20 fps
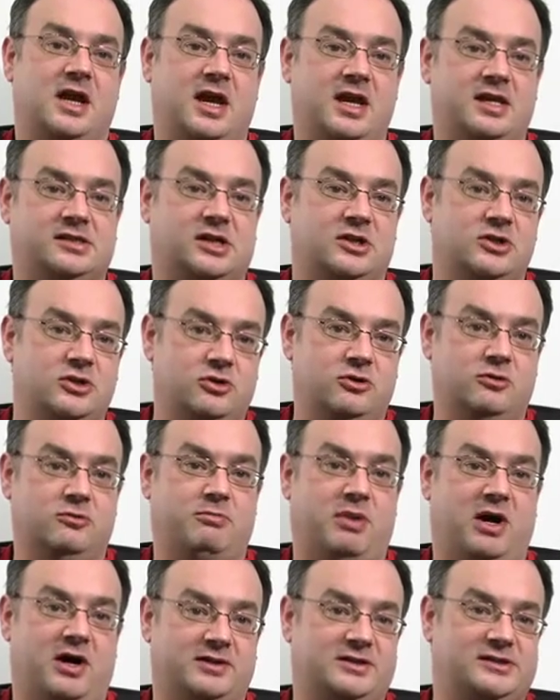is a new
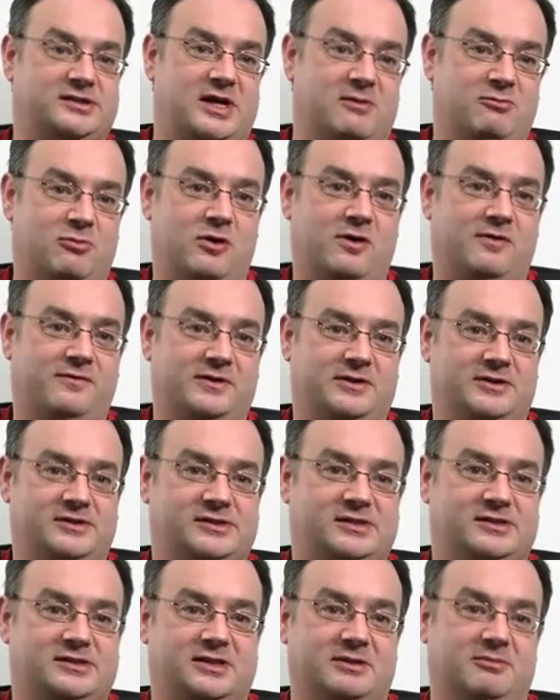partisan warfare
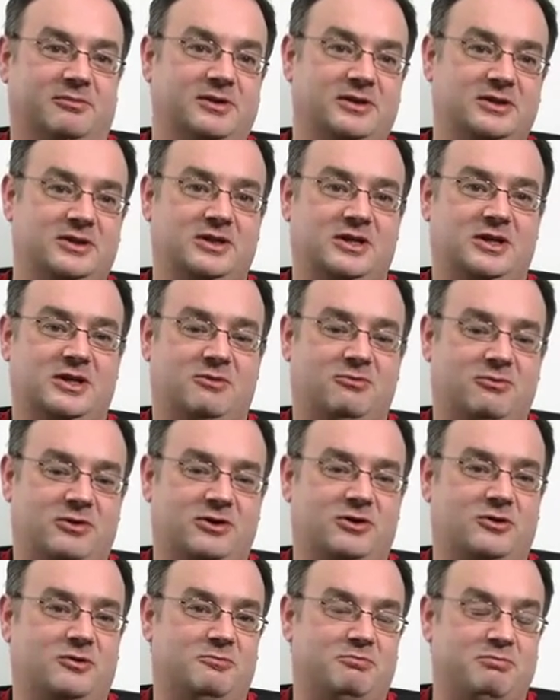system where
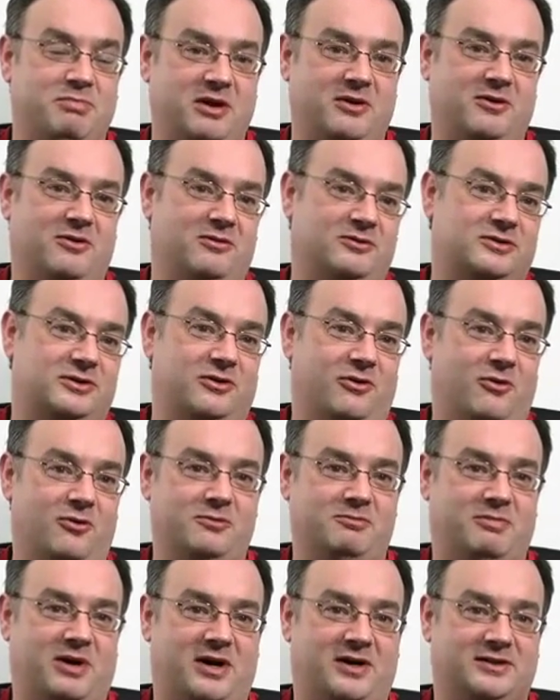you build your
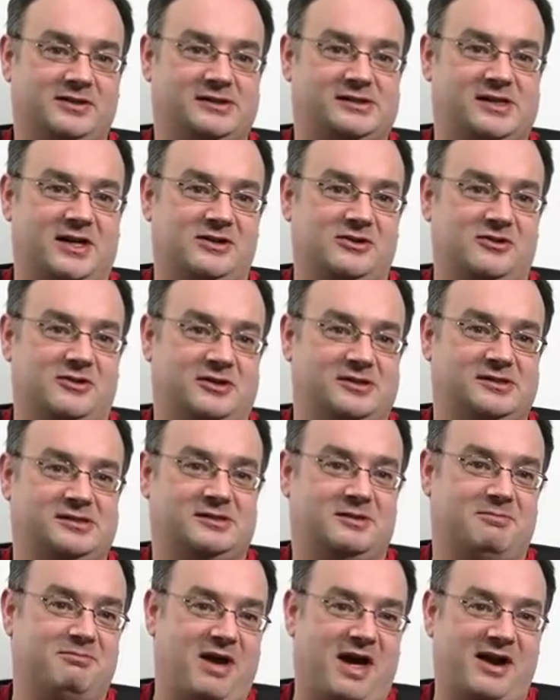own partisan
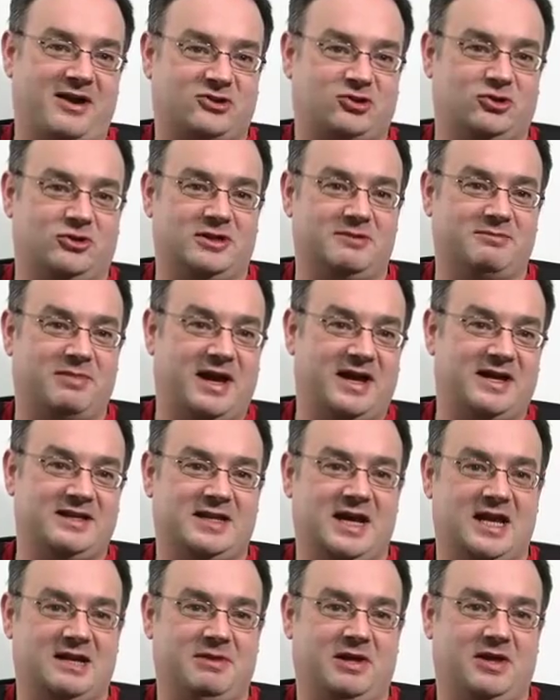units, parachute them
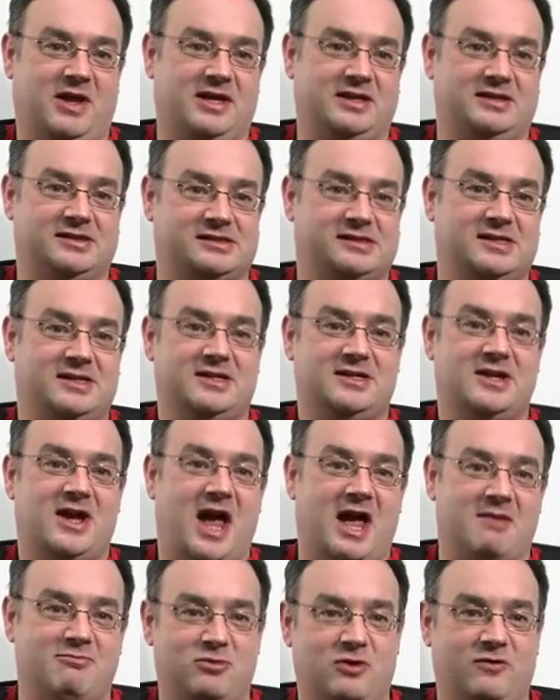behind enemy lines
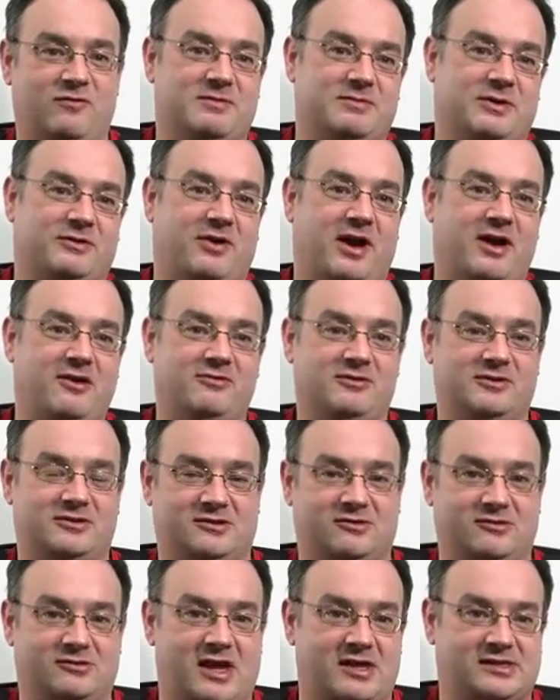and move them around
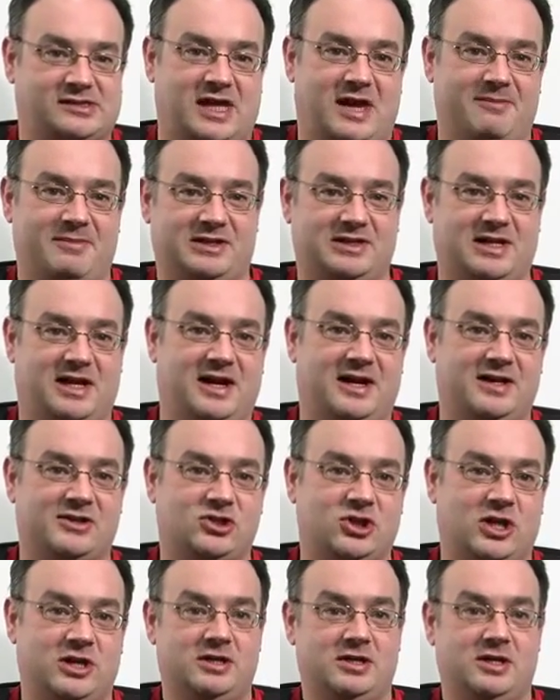to
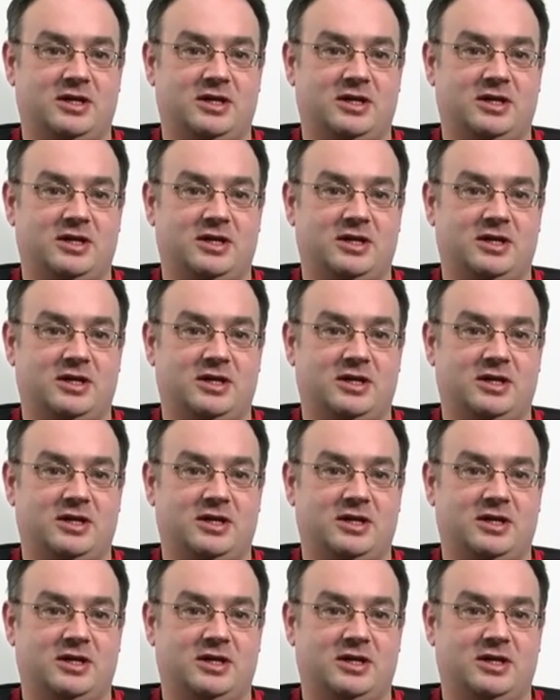sabotage